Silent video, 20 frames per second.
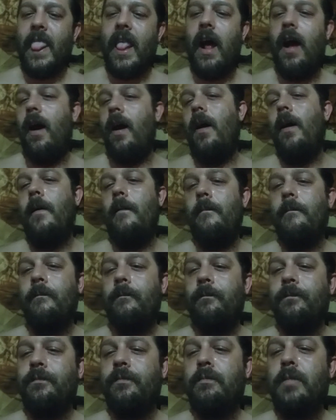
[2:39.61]

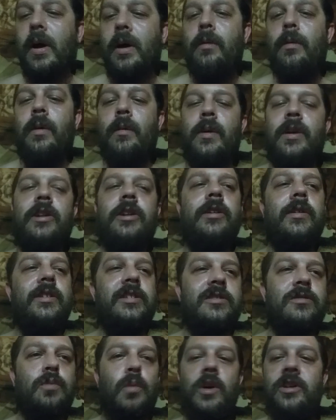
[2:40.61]
But what we do
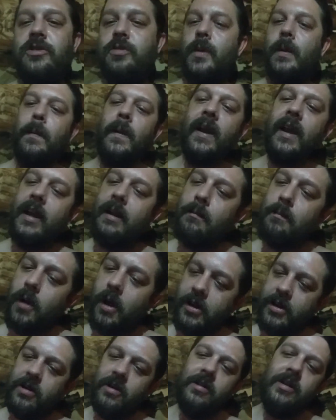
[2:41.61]
is, once we bring in
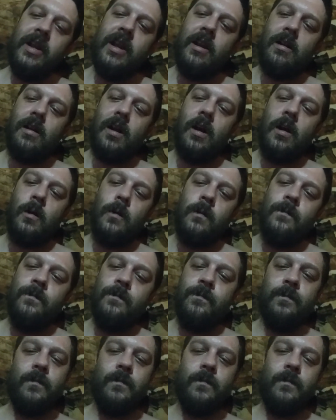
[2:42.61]
Brother Nero,